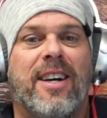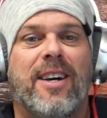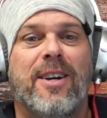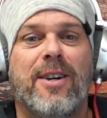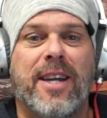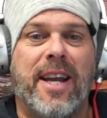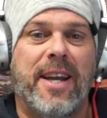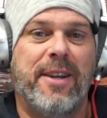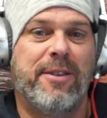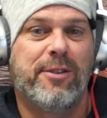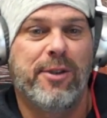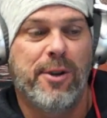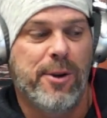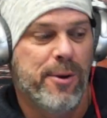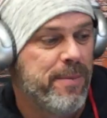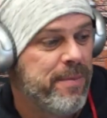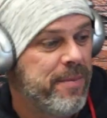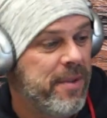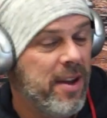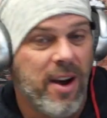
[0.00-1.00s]
Okay,
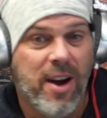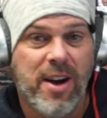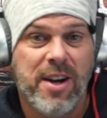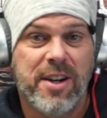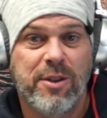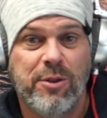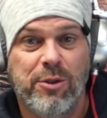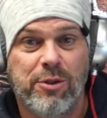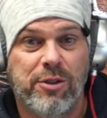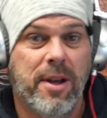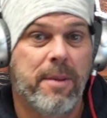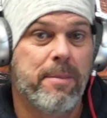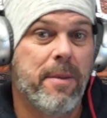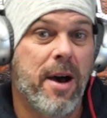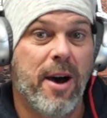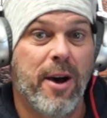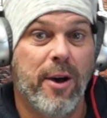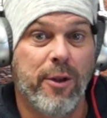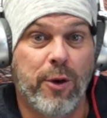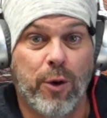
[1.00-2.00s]
so on to
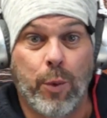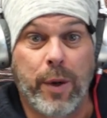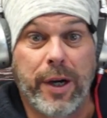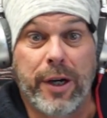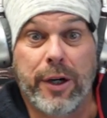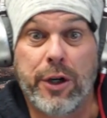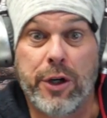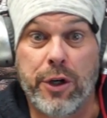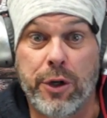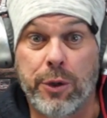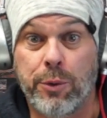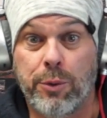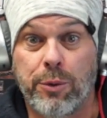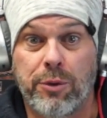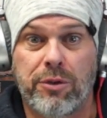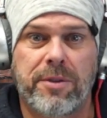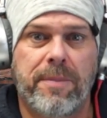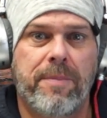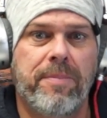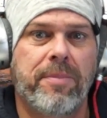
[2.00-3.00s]
some other weird
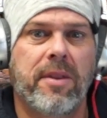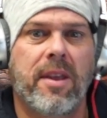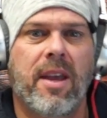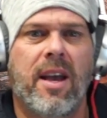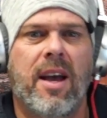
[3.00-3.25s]
news.